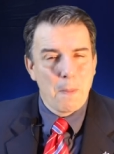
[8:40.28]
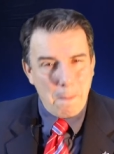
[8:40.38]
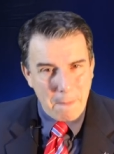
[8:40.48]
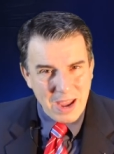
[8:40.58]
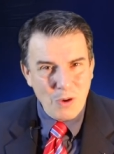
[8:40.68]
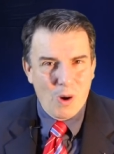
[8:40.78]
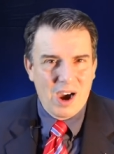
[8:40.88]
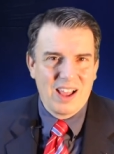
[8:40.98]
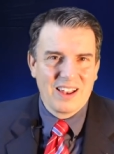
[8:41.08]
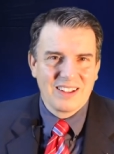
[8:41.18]

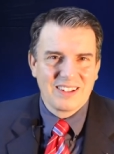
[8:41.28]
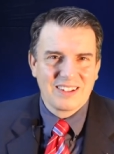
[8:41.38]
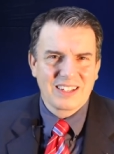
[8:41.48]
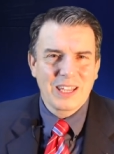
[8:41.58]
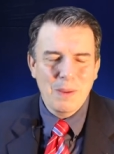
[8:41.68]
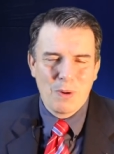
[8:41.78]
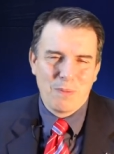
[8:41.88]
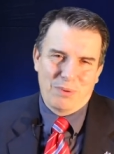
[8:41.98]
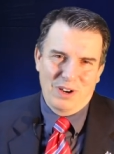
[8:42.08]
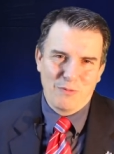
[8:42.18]
Meanwhile, keep
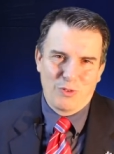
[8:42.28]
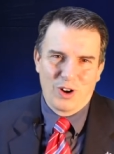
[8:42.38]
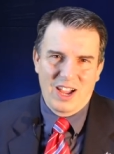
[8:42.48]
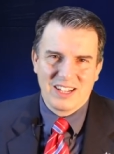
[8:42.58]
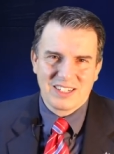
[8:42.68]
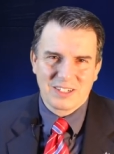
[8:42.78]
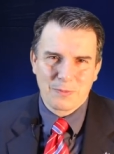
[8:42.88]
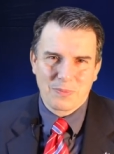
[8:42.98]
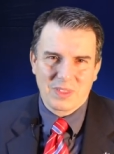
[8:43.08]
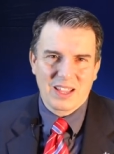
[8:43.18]
on praying for us
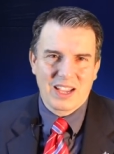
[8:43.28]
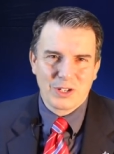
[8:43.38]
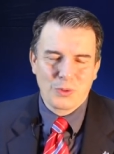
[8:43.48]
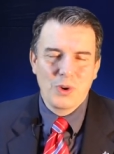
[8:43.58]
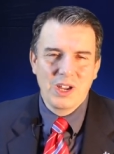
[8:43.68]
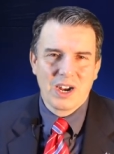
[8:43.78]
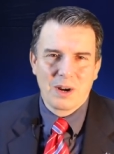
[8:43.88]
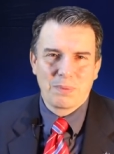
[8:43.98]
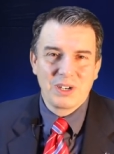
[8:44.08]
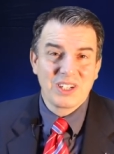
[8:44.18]
as we
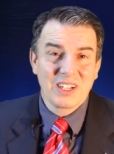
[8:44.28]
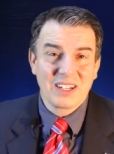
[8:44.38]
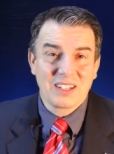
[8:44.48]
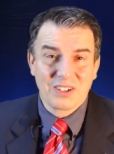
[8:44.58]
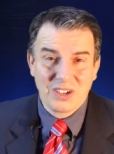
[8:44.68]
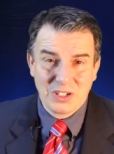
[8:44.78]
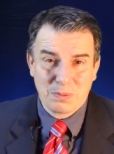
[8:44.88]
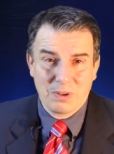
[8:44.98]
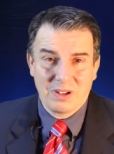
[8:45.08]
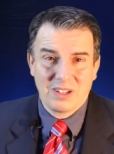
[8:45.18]
are preaching the
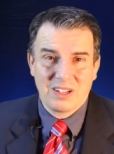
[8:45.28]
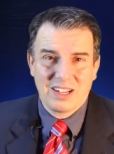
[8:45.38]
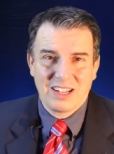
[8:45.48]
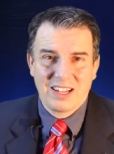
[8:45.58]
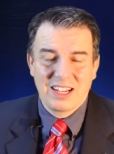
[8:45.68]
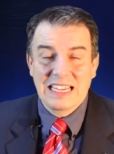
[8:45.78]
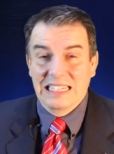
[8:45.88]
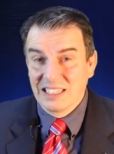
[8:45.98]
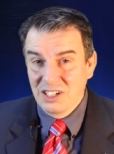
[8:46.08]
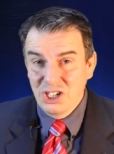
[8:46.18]
gospel
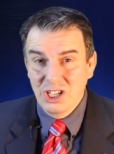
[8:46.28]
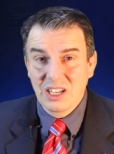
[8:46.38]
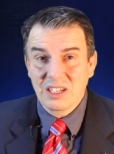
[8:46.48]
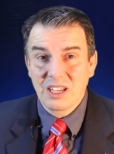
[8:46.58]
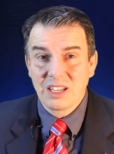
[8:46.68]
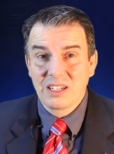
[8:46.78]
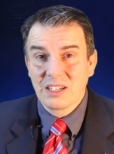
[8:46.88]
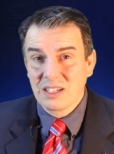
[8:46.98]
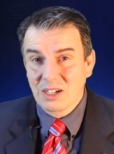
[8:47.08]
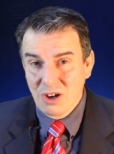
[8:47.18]
in the needed
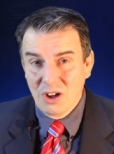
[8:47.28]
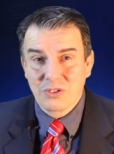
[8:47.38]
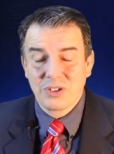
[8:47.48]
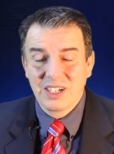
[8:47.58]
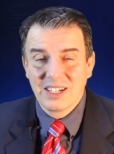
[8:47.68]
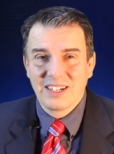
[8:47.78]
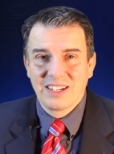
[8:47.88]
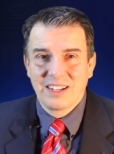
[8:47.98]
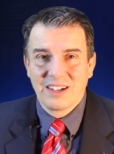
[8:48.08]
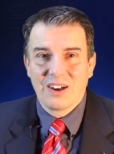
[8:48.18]
country
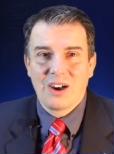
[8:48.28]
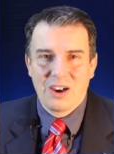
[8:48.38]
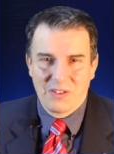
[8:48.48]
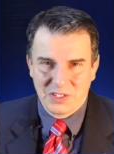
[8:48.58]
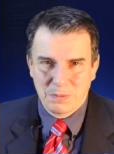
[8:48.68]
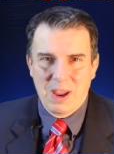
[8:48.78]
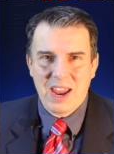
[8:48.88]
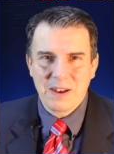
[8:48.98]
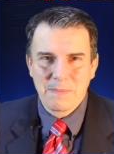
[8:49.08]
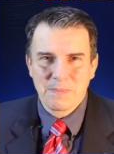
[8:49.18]
of
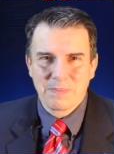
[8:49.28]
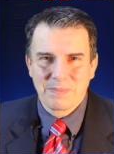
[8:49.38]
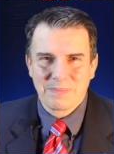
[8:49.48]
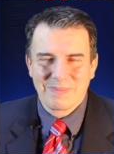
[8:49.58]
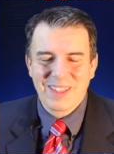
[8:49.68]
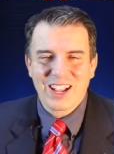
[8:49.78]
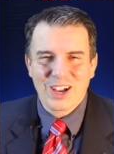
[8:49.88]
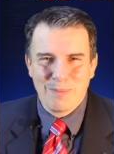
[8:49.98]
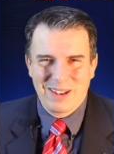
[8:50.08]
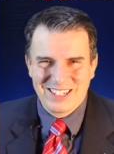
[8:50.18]
Spain.
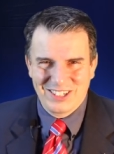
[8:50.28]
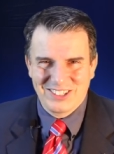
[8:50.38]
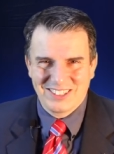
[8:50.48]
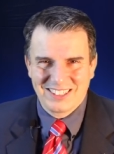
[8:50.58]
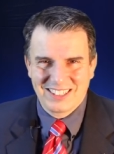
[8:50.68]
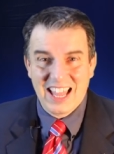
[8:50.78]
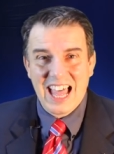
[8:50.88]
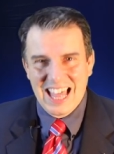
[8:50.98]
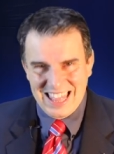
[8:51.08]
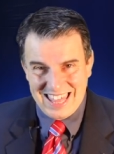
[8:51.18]
God bless you,
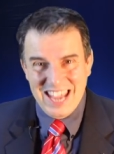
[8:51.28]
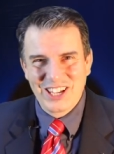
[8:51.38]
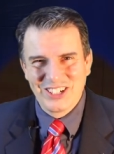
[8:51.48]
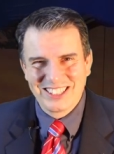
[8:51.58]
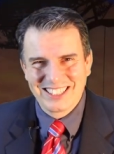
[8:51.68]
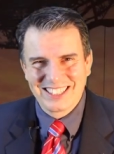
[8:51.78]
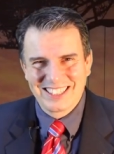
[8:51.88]
and thank you.